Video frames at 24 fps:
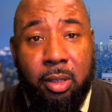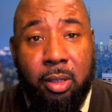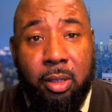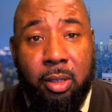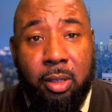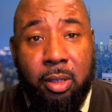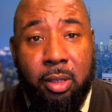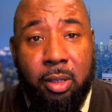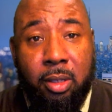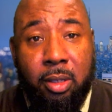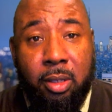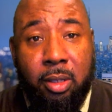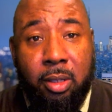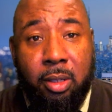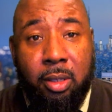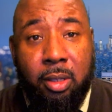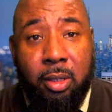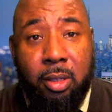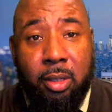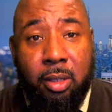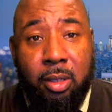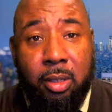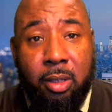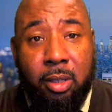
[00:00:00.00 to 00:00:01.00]

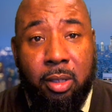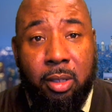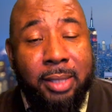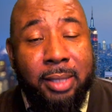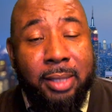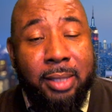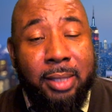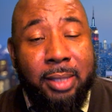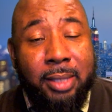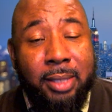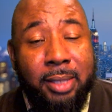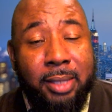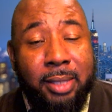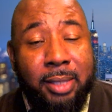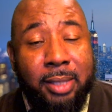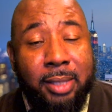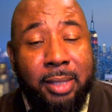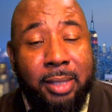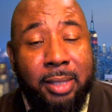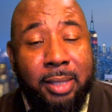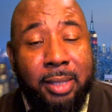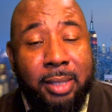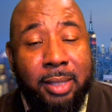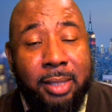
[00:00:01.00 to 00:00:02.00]
Iraq, they may
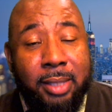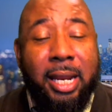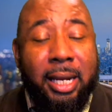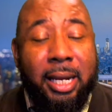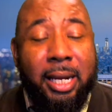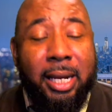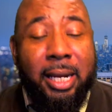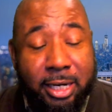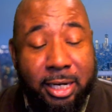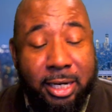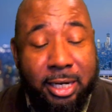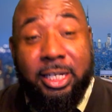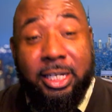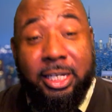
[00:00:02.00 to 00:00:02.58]
vote for their leaders.